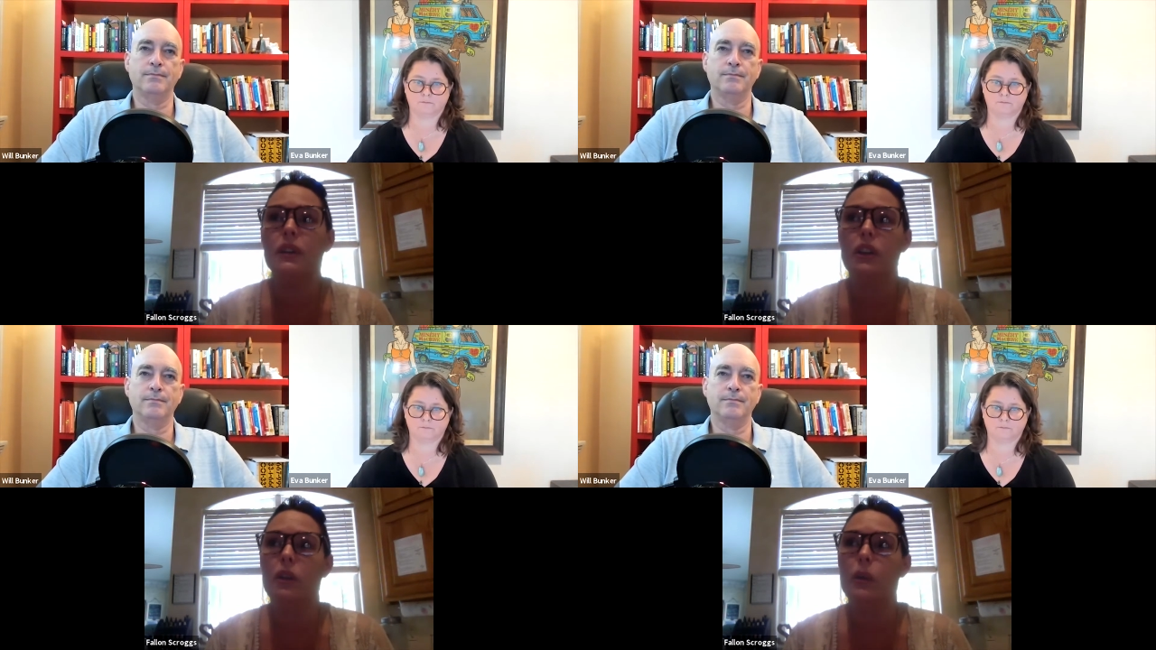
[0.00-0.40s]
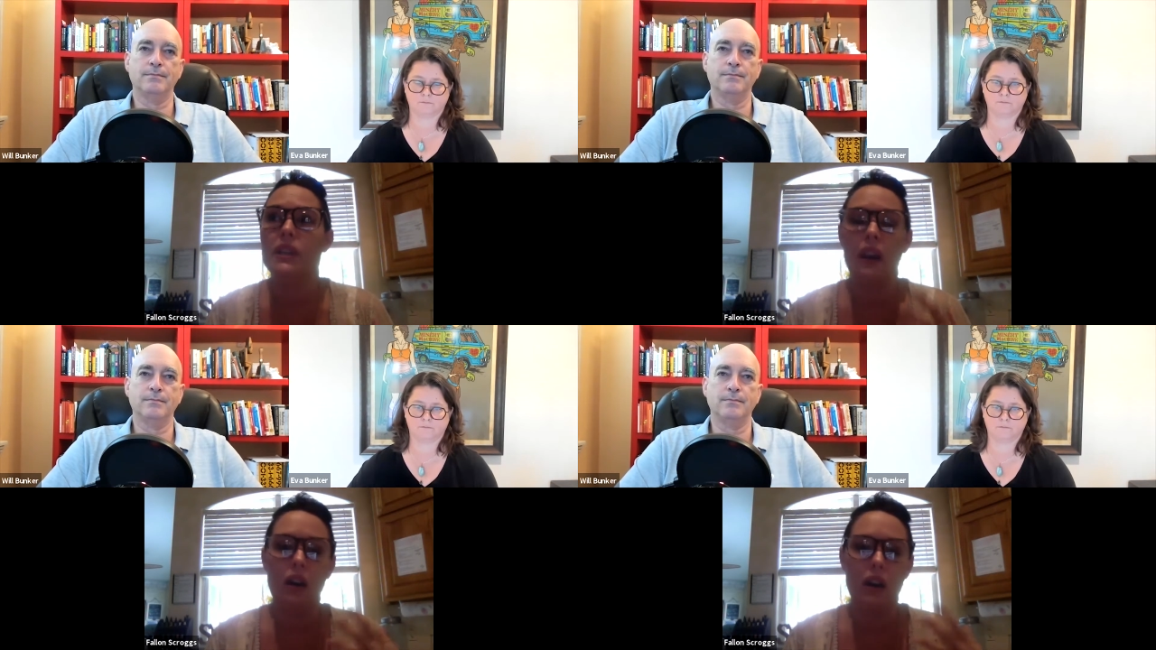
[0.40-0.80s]
Speaker 1: you know, we
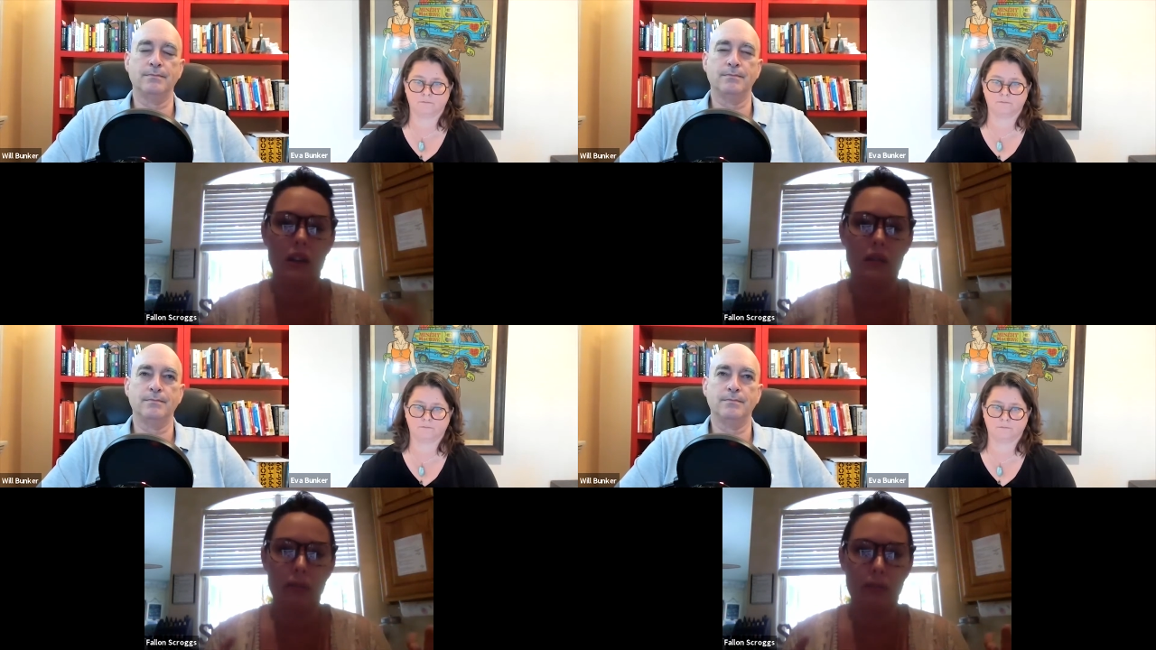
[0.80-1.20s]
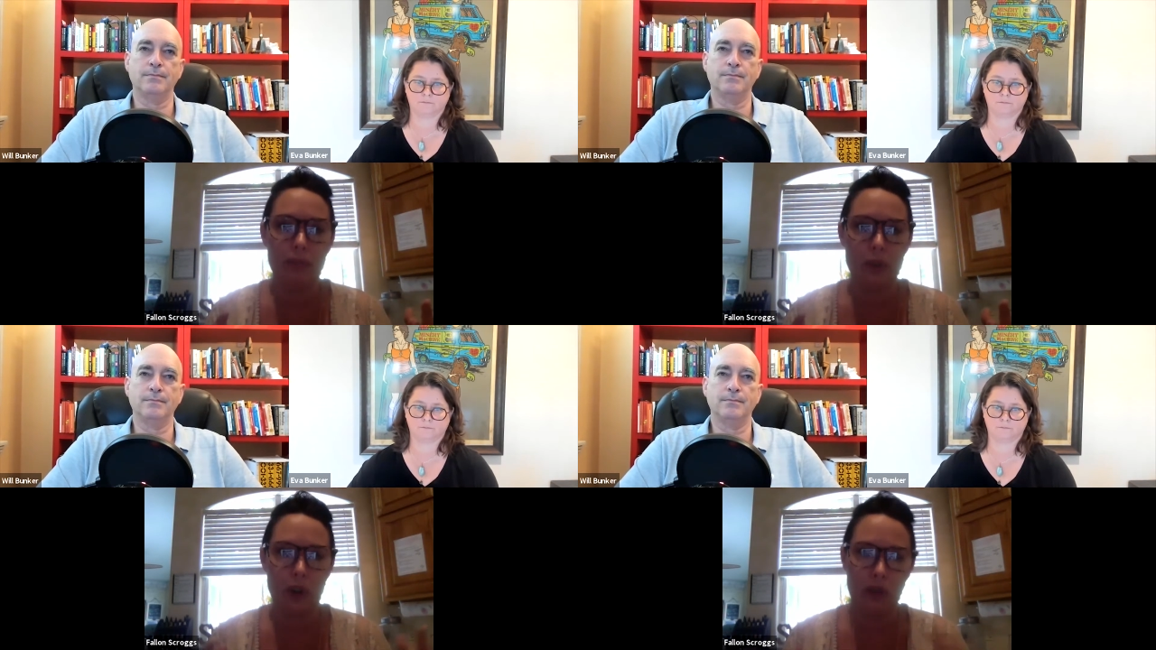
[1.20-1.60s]
take on
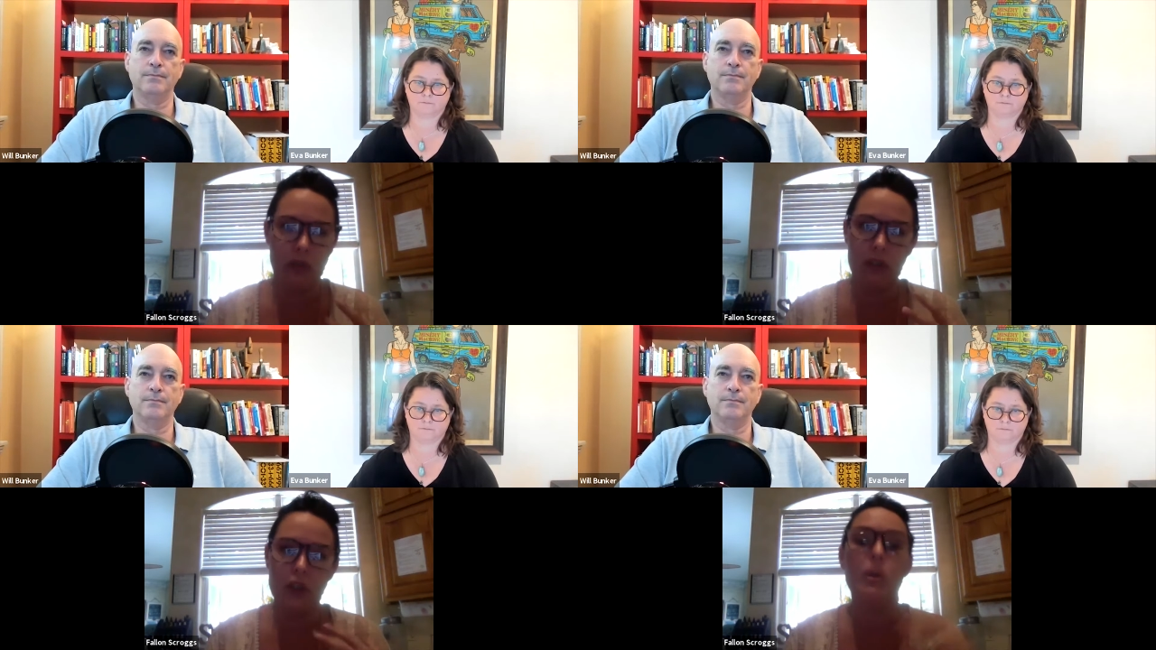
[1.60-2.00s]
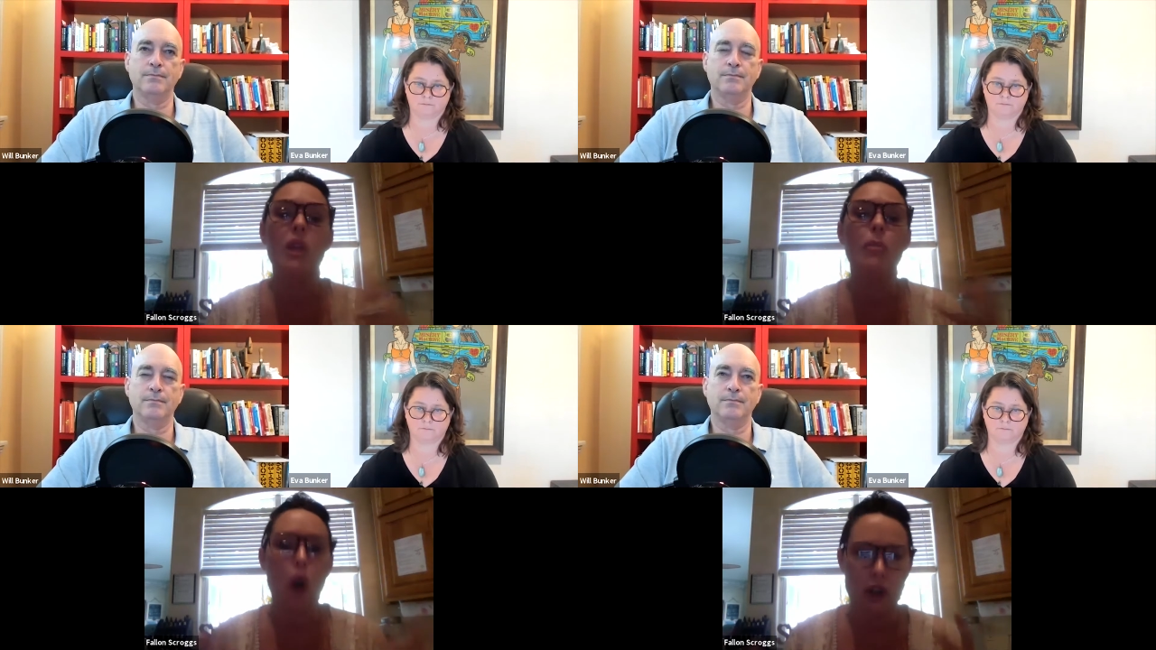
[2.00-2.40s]
certain, so many
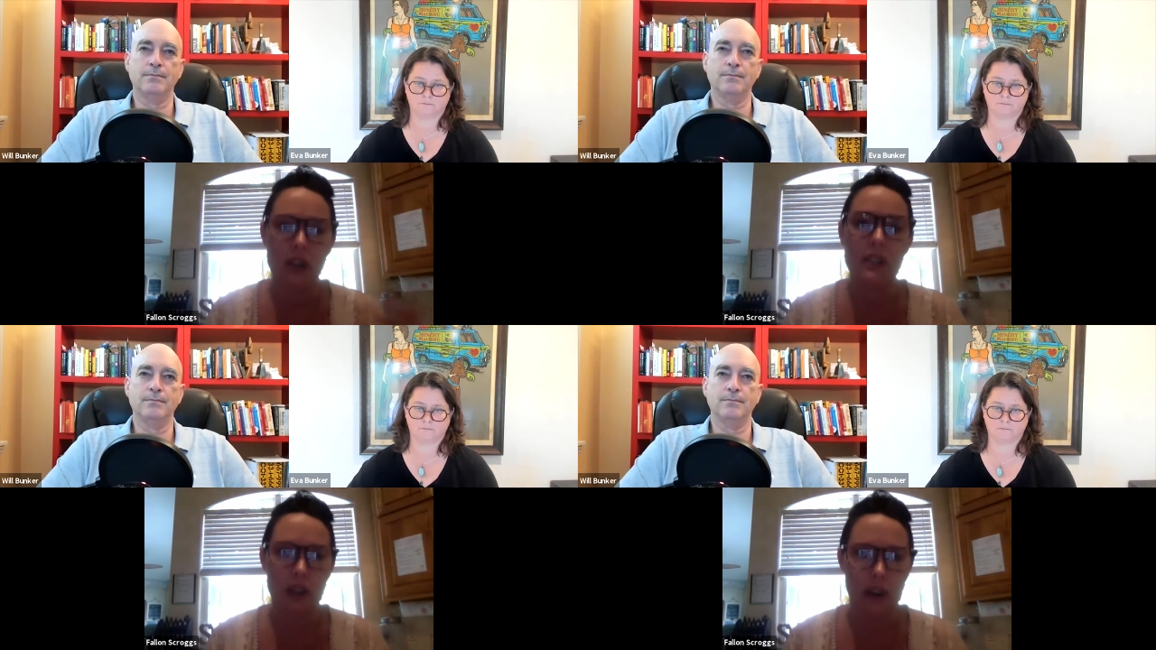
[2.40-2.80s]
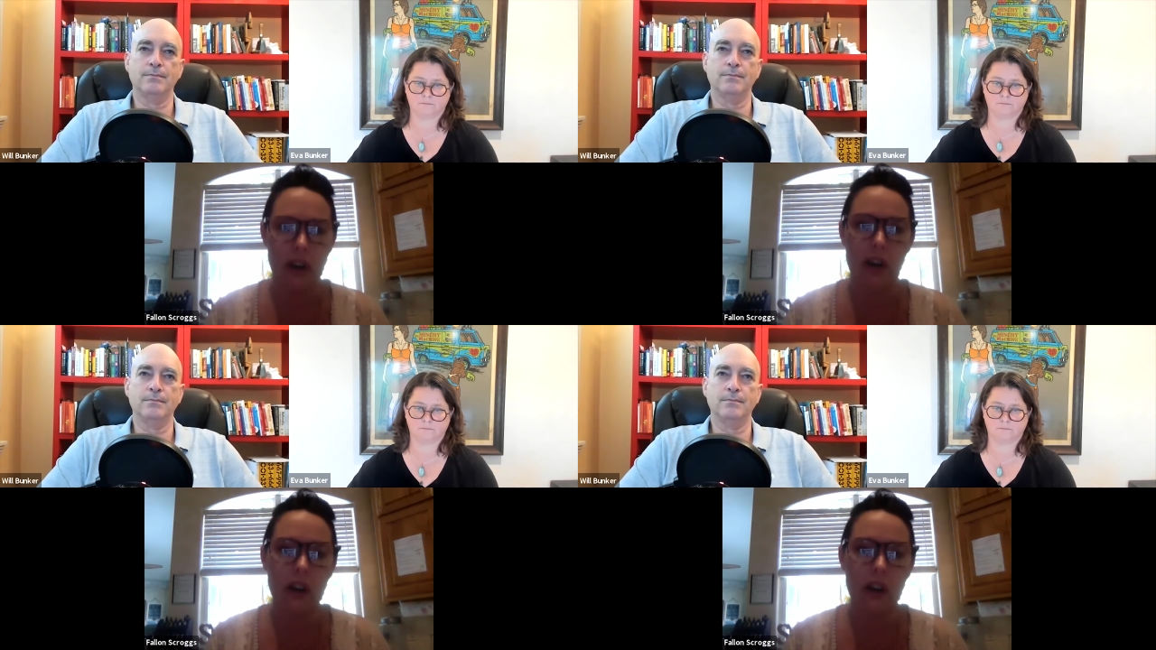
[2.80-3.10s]
projects a year.